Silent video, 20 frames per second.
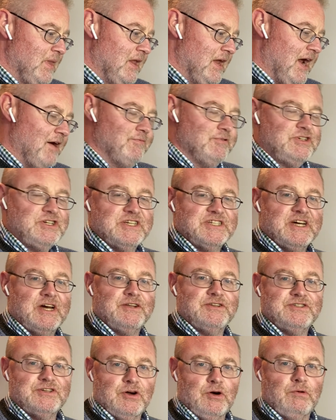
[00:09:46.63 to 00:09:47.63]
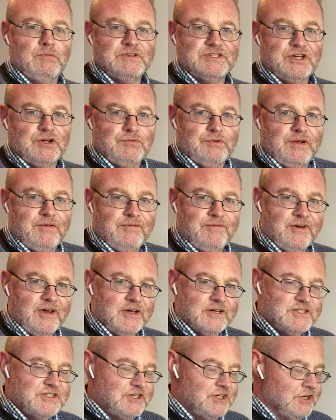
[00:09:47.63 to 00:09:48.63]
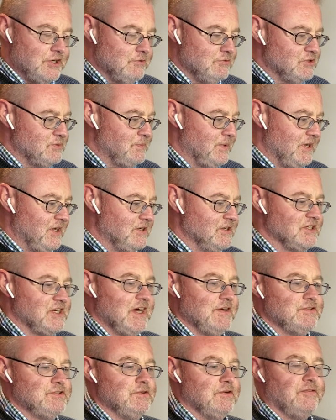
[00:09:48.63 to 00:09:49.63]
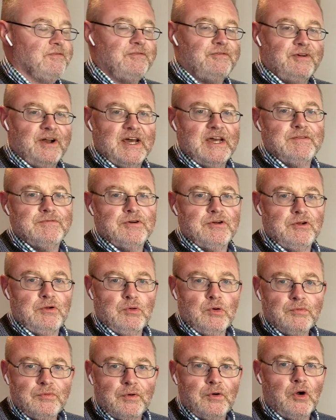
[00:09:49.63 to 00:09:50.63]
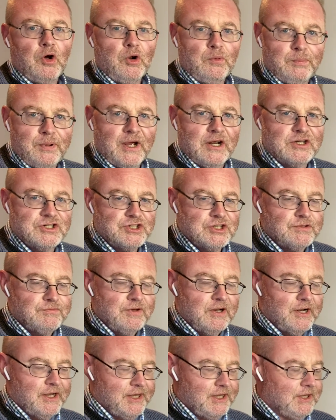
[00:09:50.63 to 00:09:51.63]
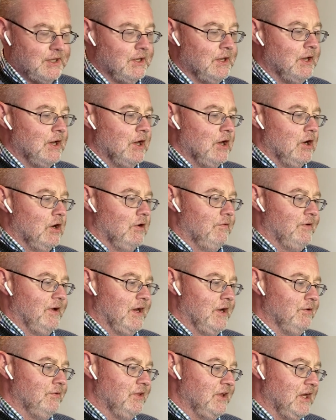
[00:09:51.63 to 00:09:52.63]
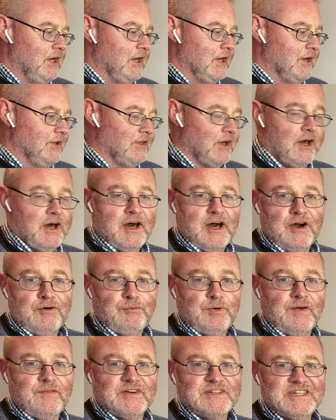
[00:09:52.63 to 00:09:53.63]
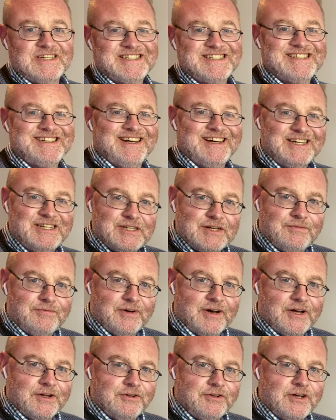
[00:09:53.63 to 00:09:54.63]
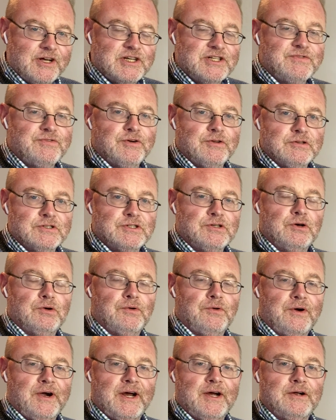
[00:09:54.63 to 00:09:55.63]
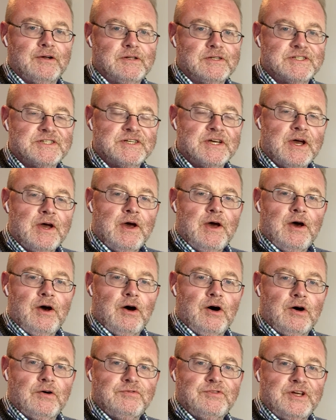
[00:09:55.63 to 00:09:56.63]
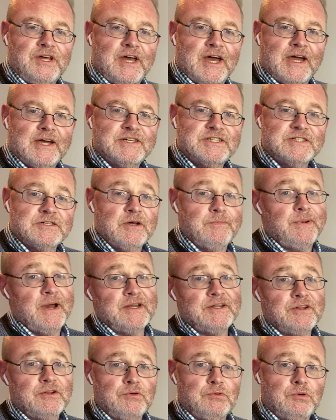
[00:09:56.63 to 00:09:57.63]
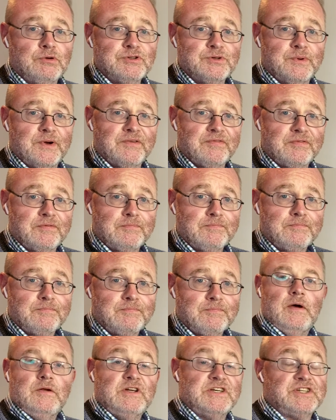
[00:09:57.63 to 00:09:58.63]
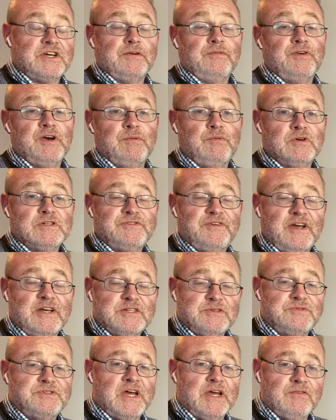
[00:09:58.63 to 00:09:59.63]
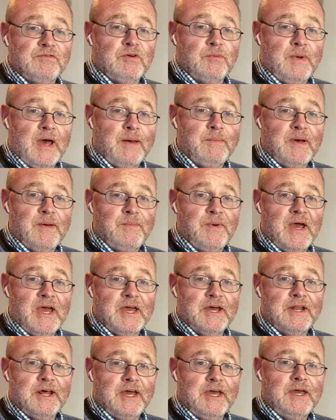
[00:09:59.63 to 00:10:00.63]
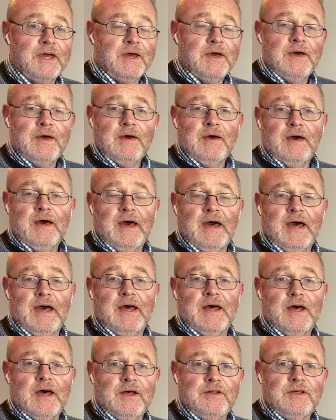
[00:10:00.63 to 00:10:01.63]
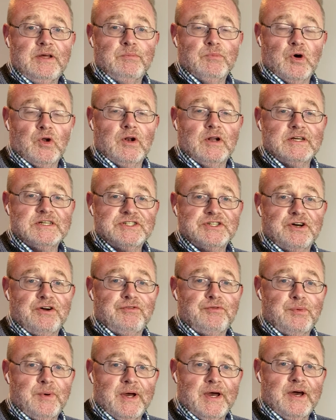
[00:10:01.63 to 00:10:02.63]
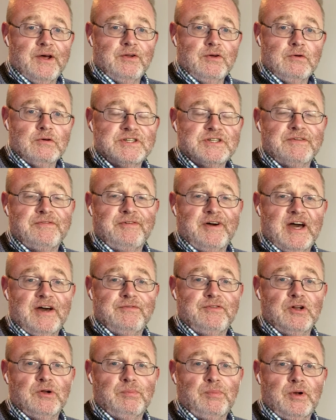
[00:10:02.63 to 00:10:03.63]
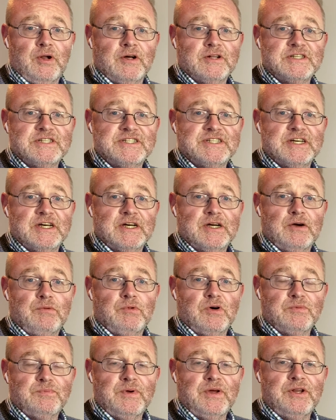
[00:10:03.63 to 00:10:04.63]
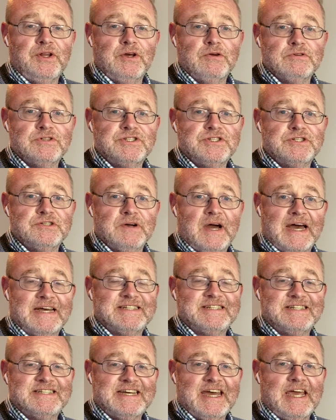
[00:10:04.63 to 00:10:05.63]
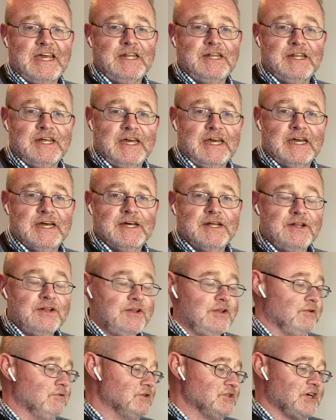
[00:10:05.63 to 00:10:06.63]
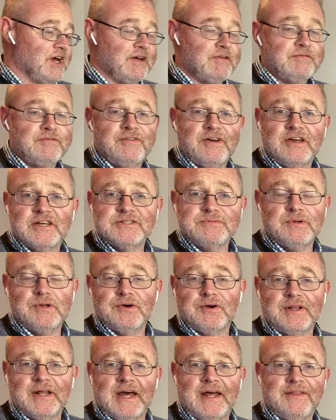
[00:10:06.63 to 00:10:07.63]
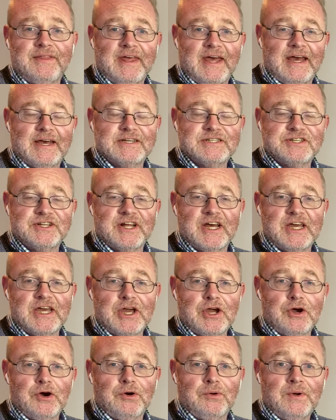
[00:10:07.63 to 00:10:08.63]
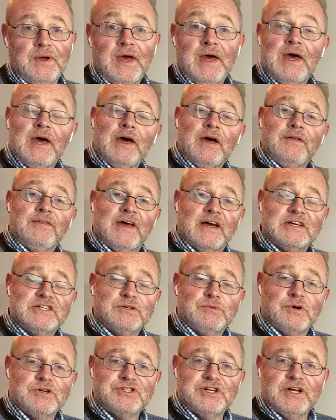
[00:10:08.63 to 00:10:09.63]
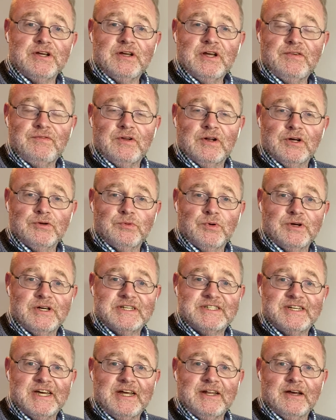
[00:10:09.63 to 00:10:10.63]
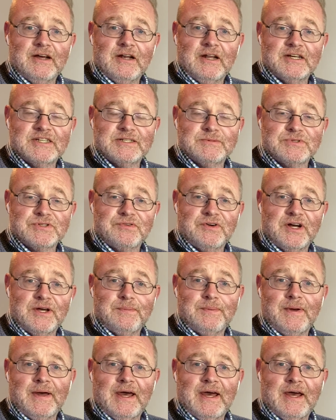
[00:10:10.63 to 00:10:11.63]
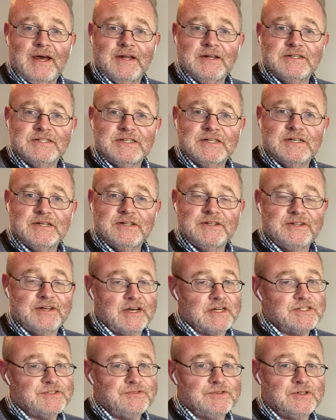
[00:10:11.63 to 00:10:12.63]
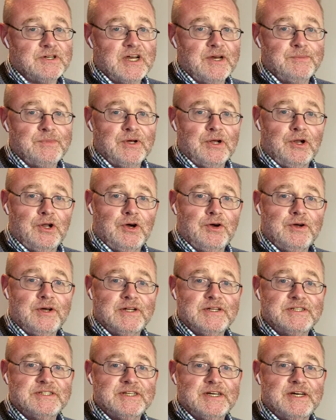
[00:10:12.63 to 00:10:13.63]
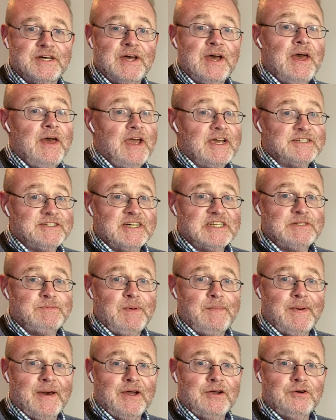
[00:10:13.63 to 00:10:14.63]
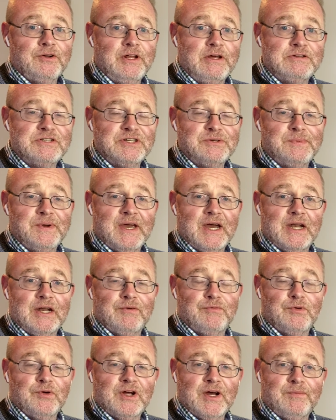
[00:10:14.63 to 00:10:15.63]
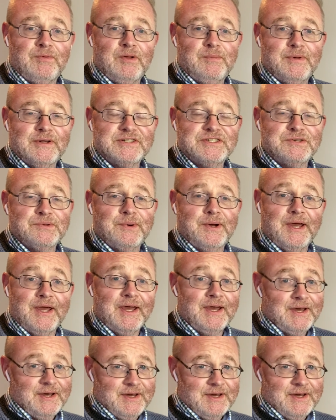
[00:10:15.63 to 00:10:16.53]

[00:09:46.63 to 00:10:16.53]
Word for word: Averages aren't always a great figure to use, but it just gives you a flavour, an overall picture, if you like, of how the, uh, the half wave has a slight advantage for those lower angles of dx compared to the quarter wave. Just to confirm, those figures are taken from MMANA, uh, the modelling software, and of the far field plots uh, are what been used to ascertain the uh, those gain figures we looked at there. So there you go. Thanks for watching. If you like what you see, then click subscribe. And uh, thanks for coming along. And uh, it's nice to be back on YouTube again after a couple of months away.